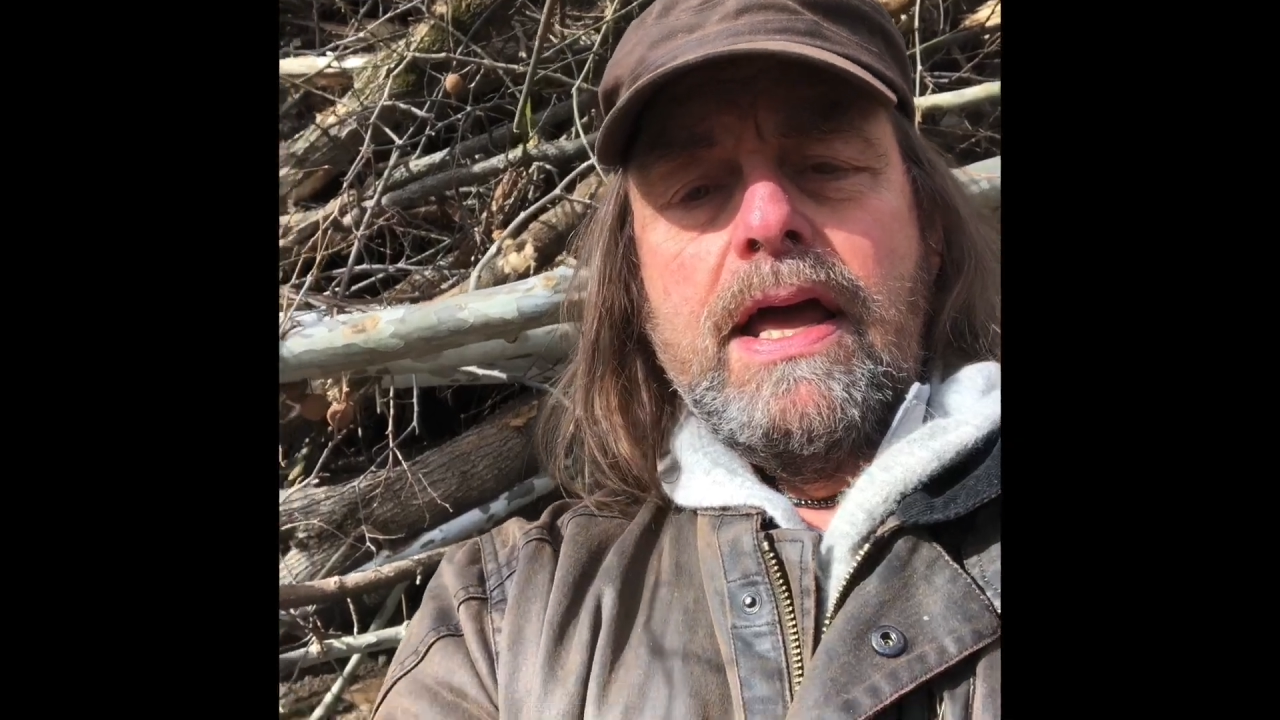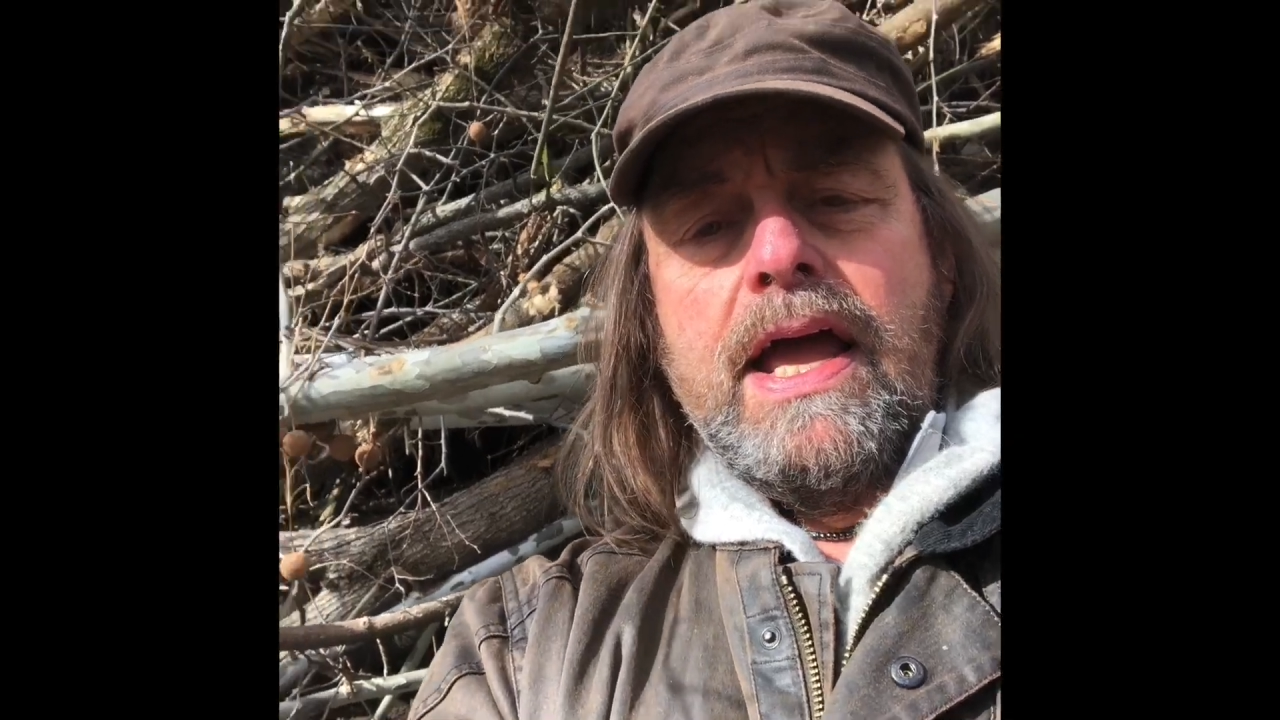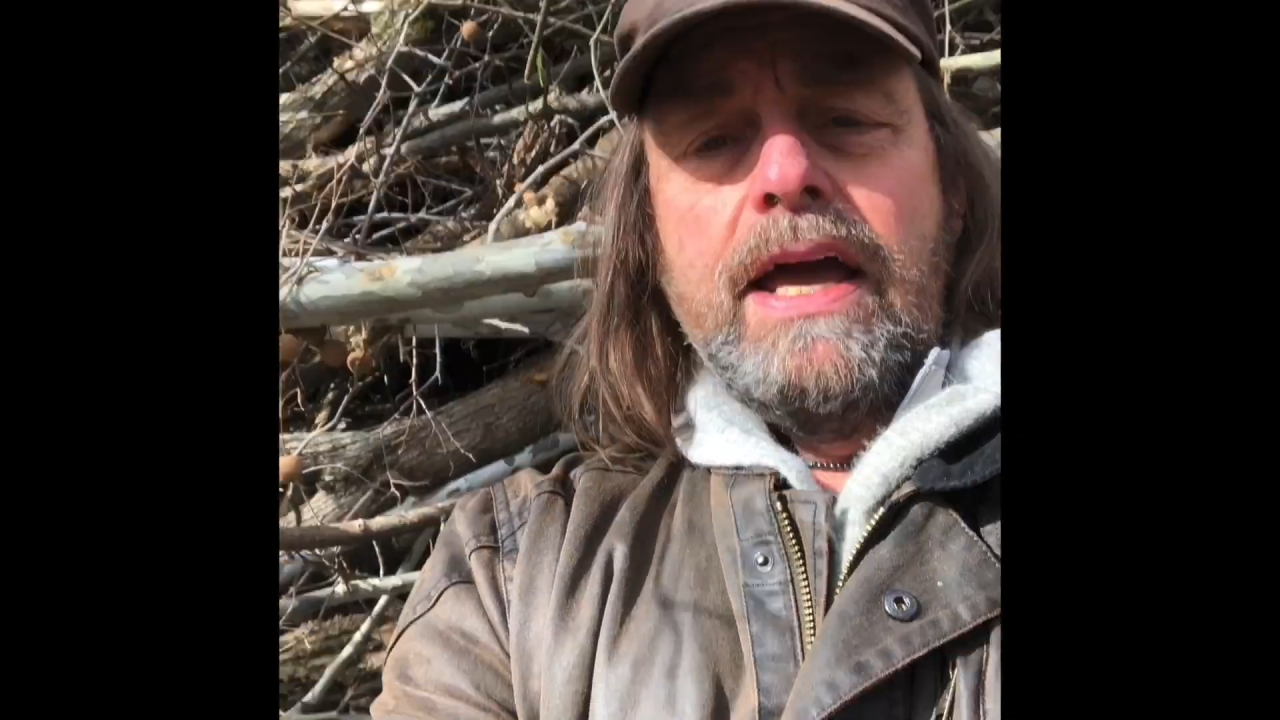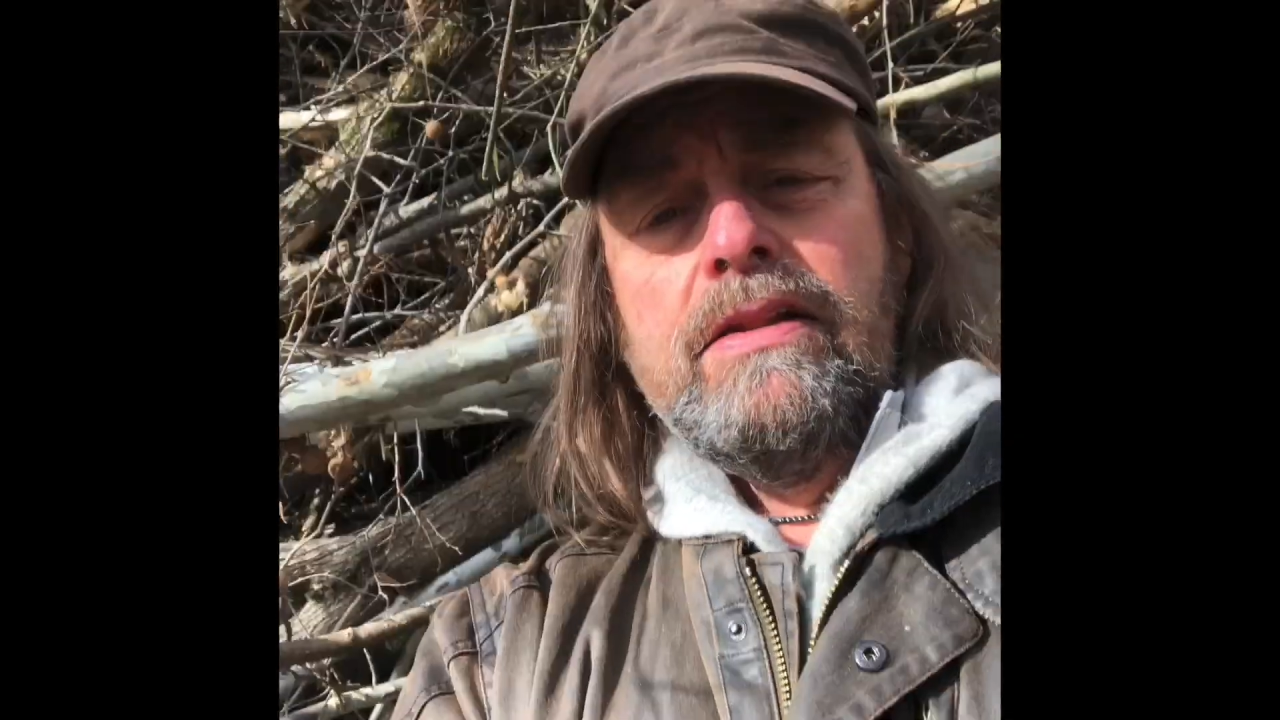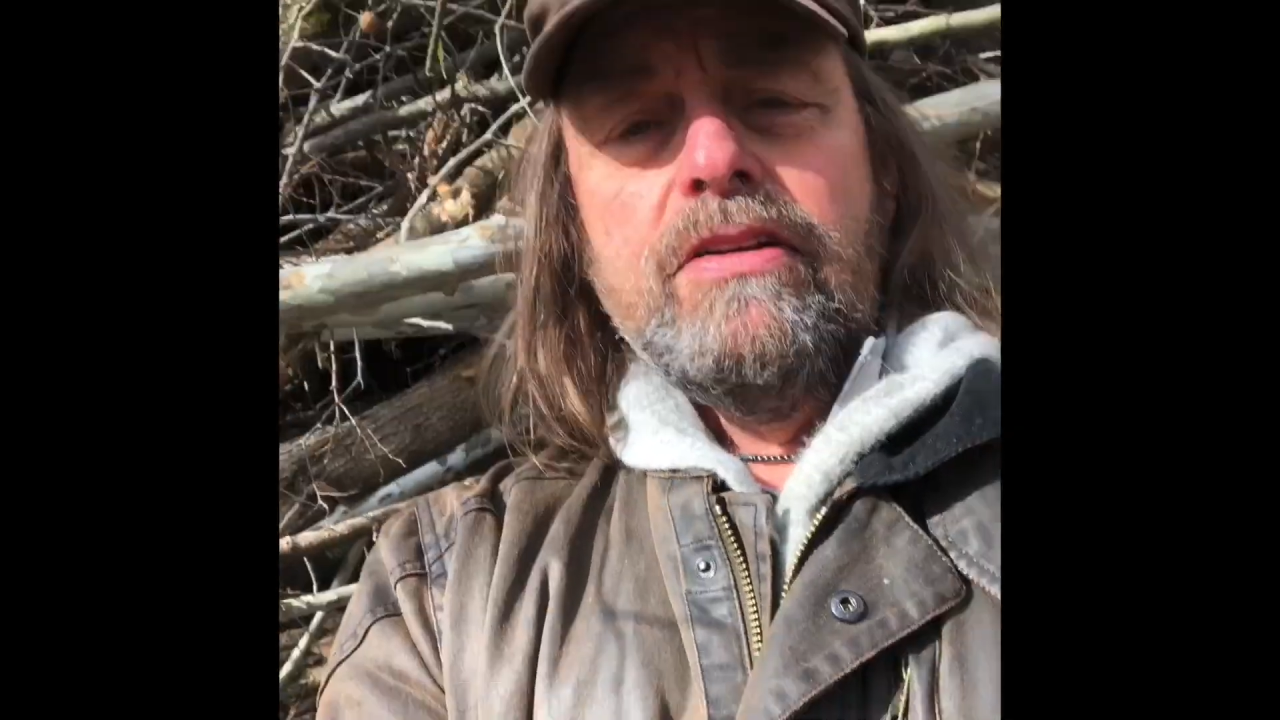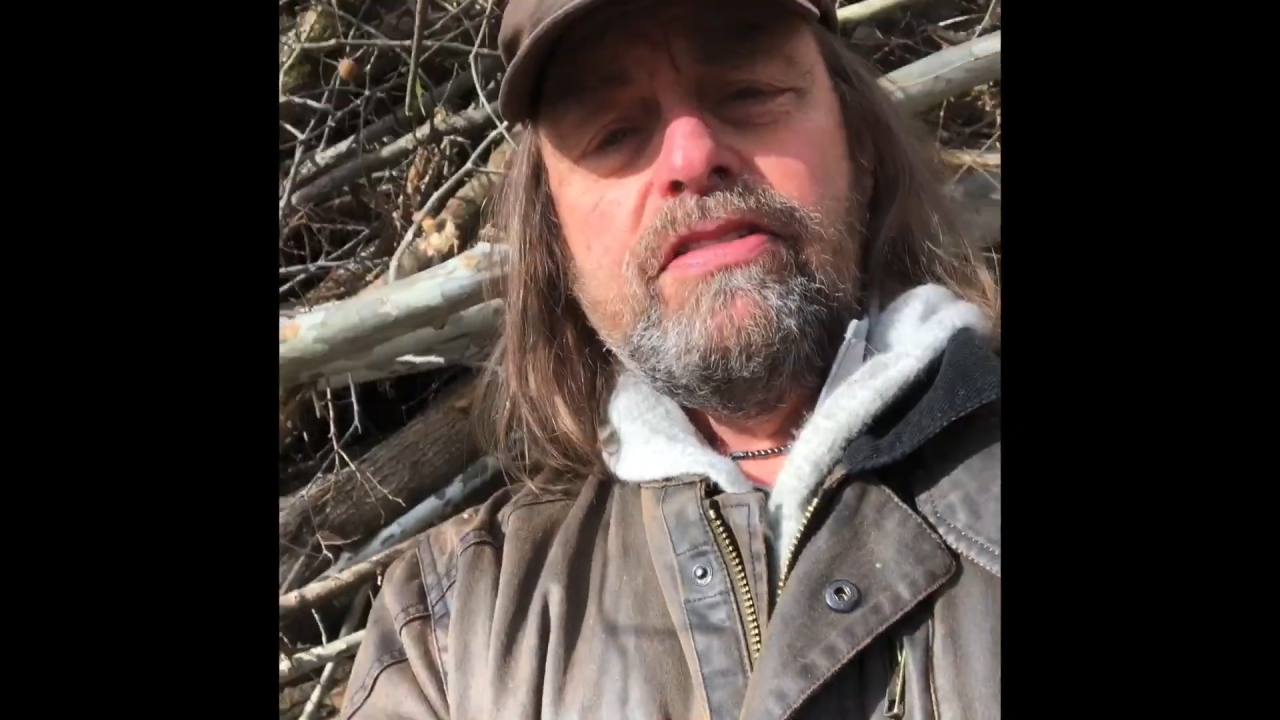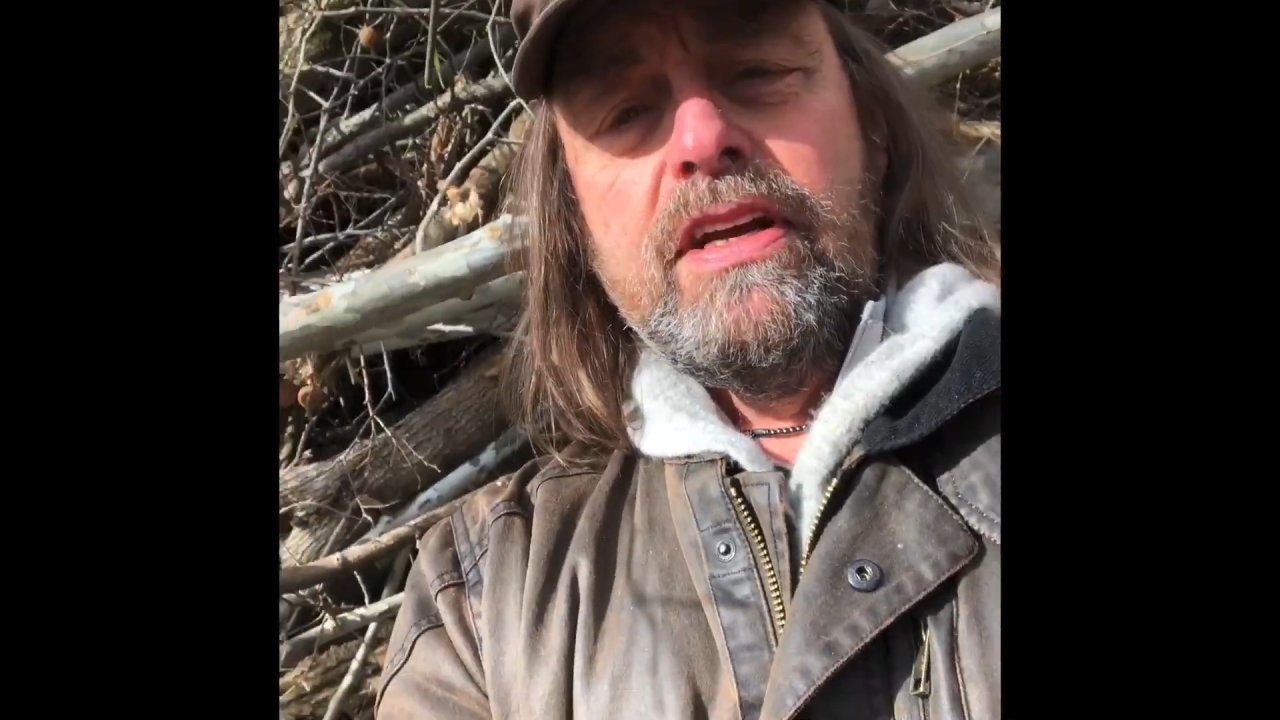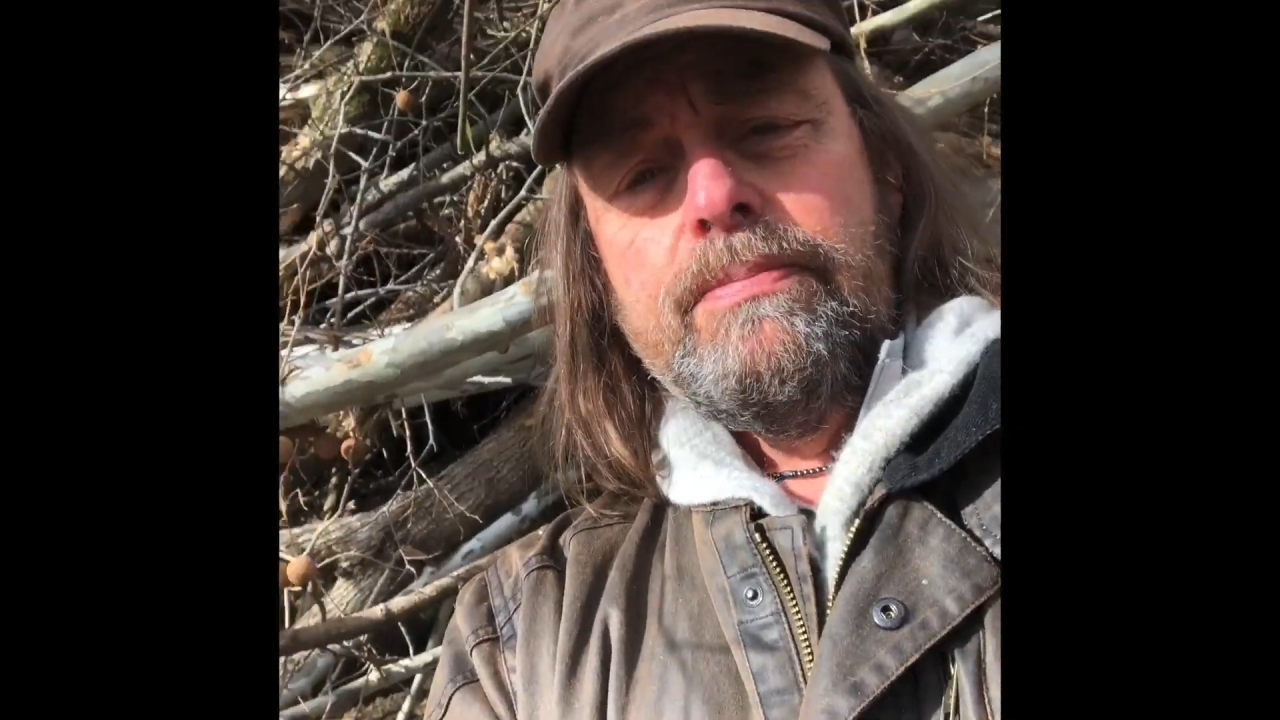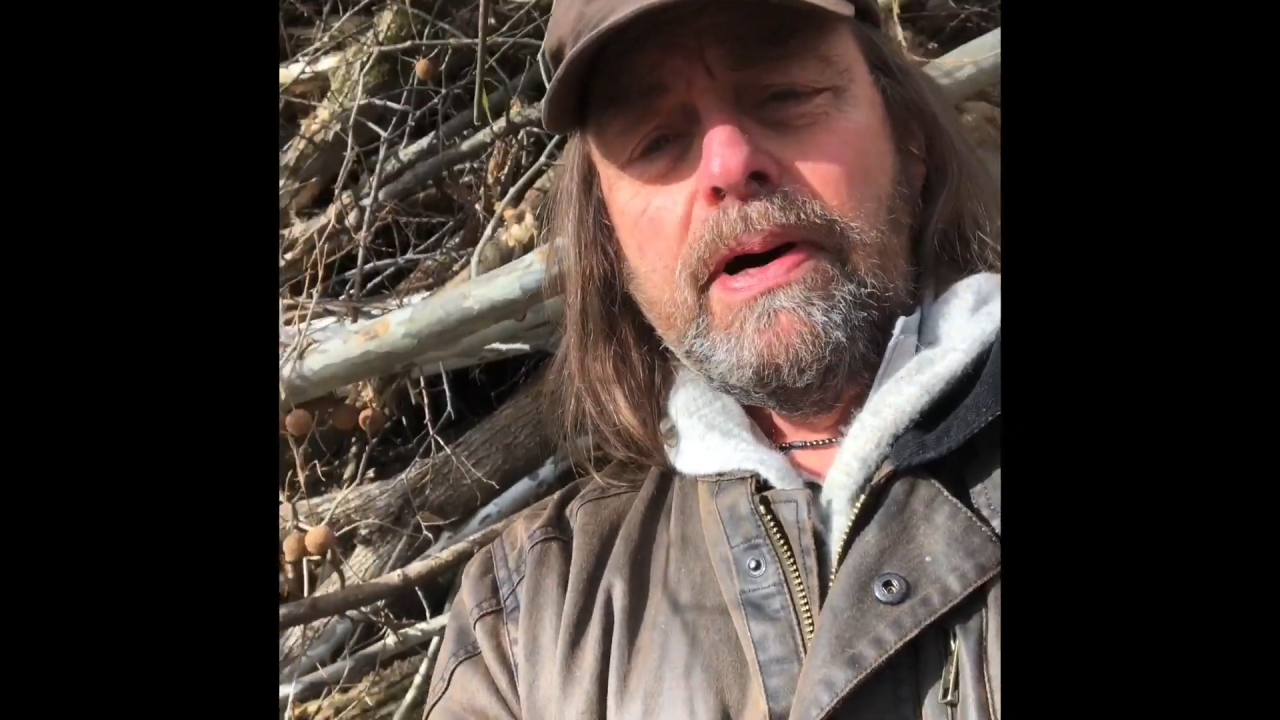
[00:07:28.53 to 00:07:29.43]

and the seed